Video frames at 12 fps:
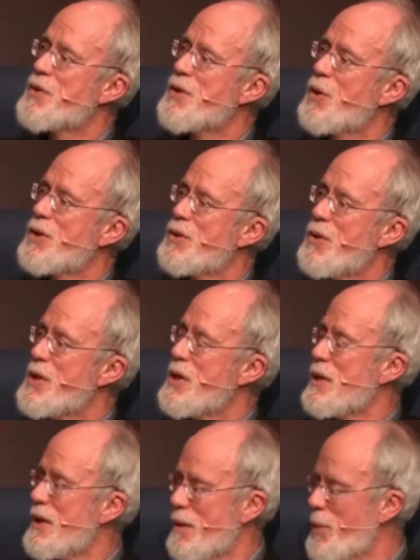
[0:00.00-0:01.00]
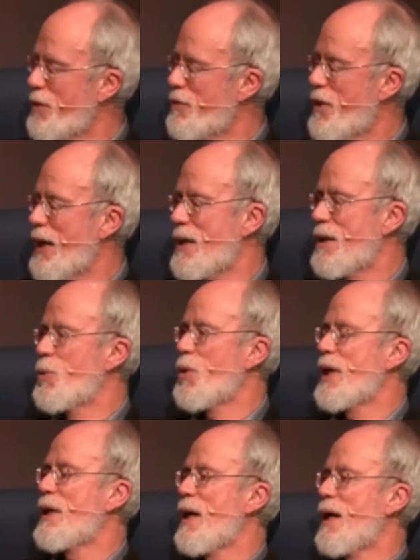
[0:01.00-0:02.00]
So it's not just, I'm afraid, that
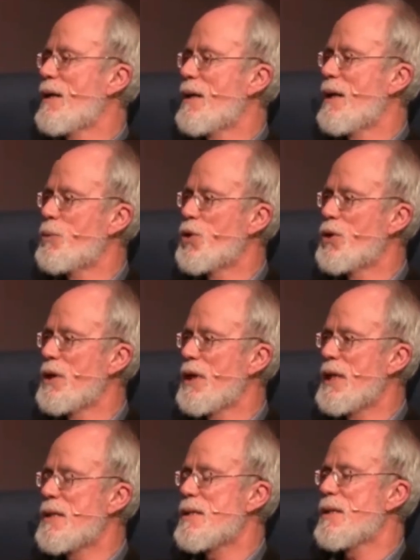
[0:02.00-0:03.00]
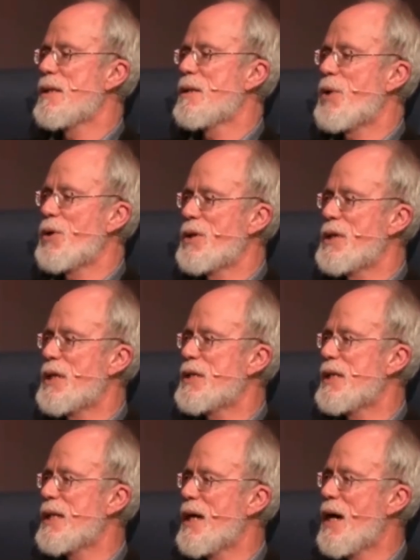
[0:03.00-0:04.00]
we are world leaders in the
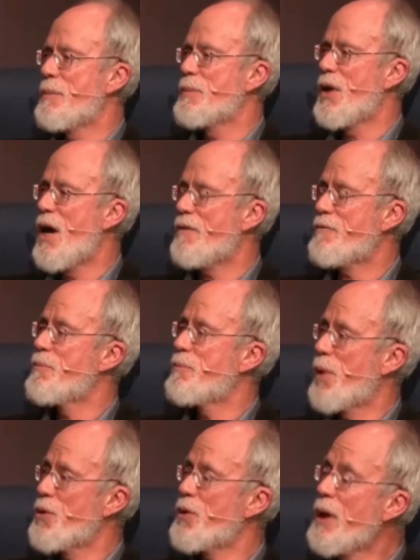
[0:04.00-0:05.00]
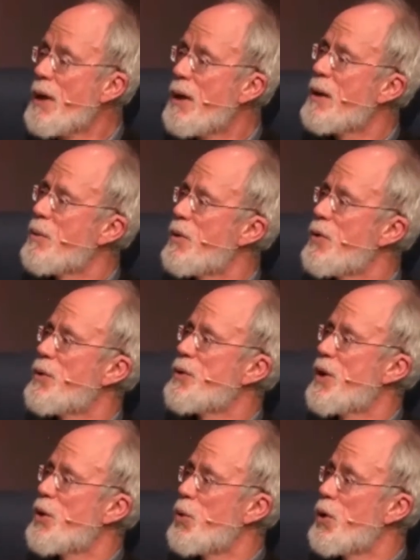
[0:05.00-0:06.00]
politics of the armed lifeboat. We're
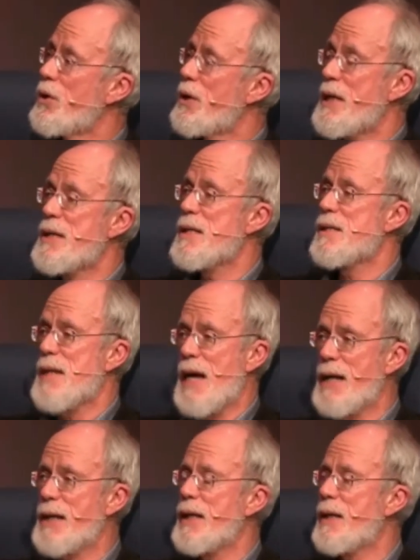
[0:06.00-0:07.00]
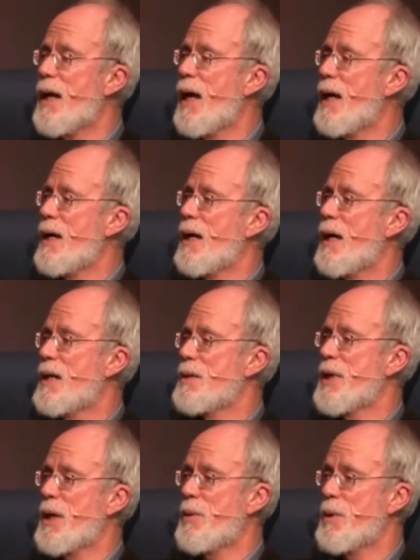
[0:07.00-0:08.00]
also world leaders, sadly, and
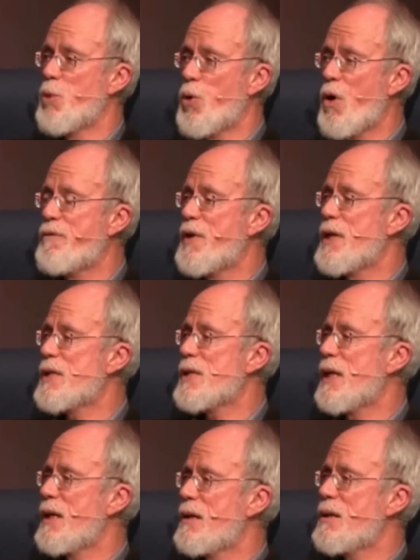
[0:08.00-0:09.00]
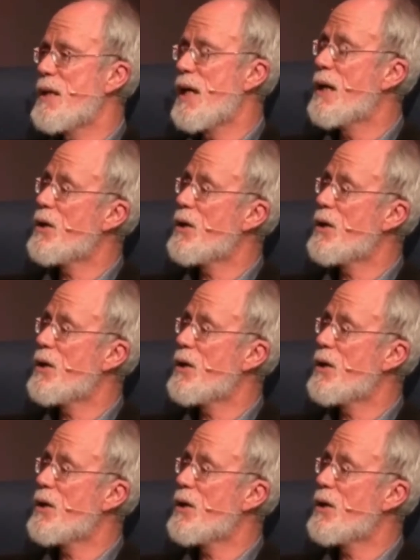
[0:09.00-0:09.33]
it's becoming more obvious in